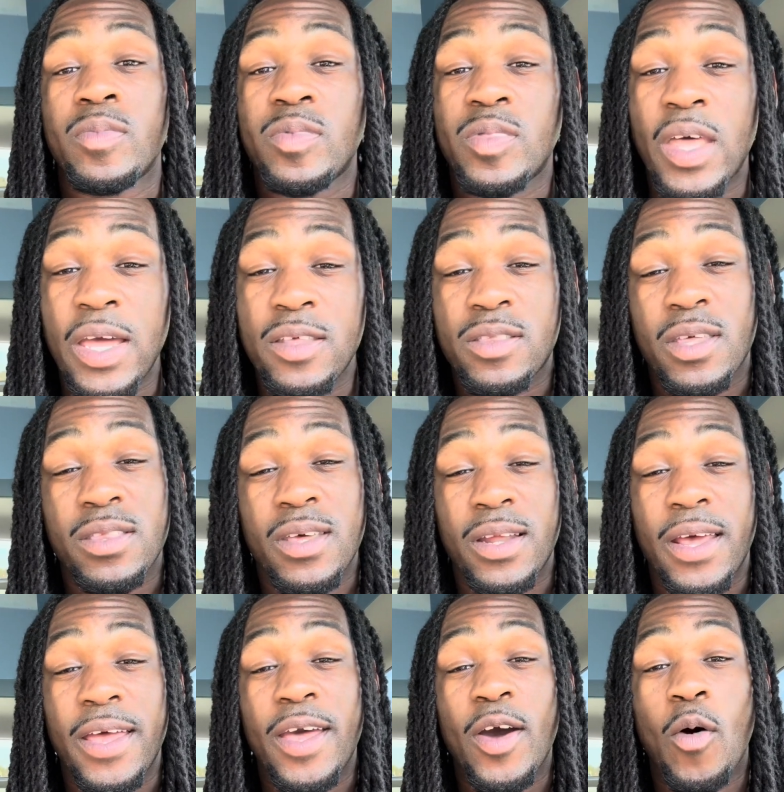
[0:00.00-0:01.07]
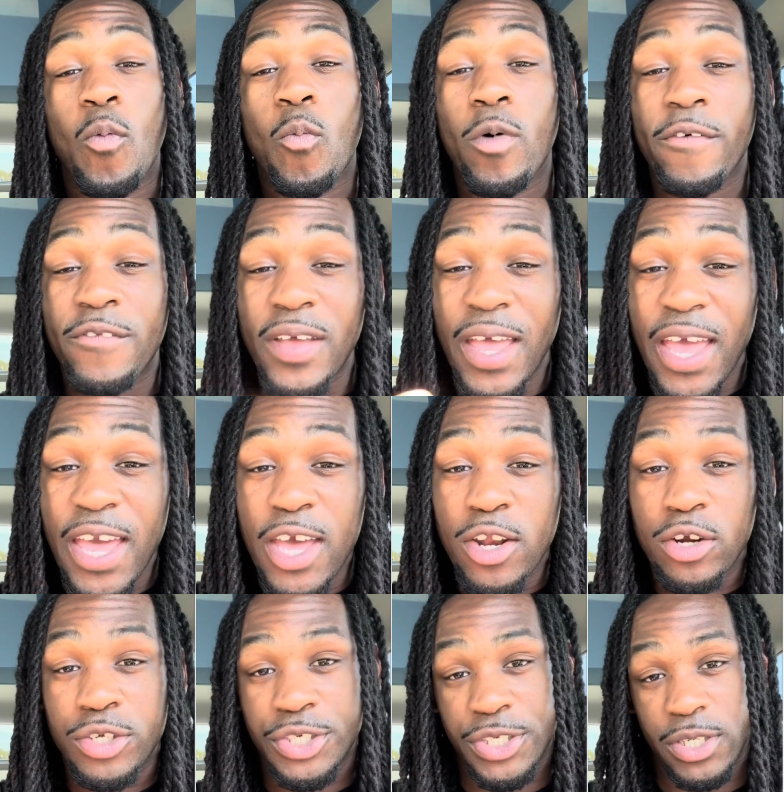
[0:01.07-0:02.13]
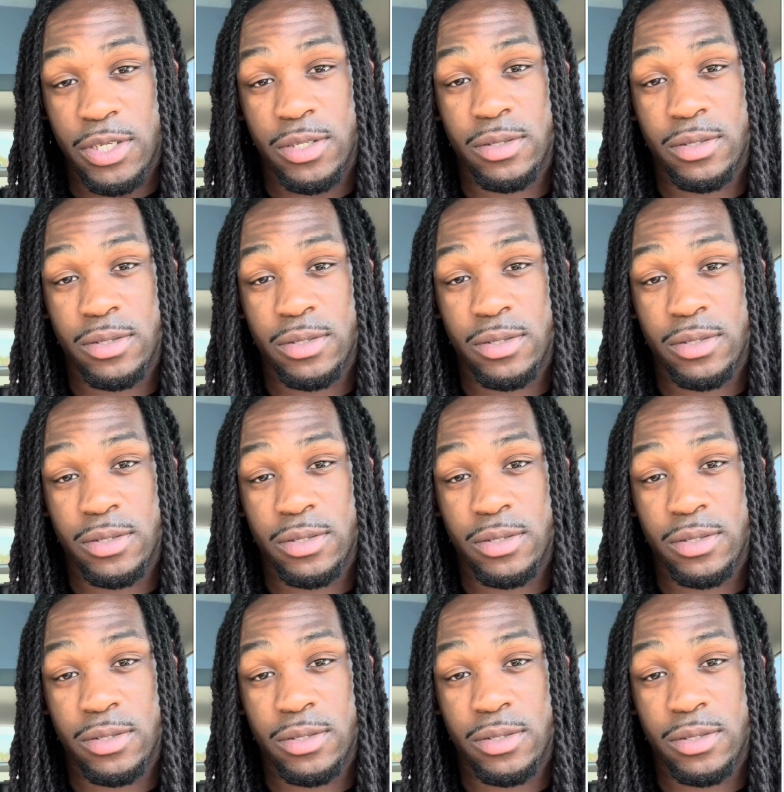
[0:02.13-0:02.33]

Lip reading: things that's going to help with energy.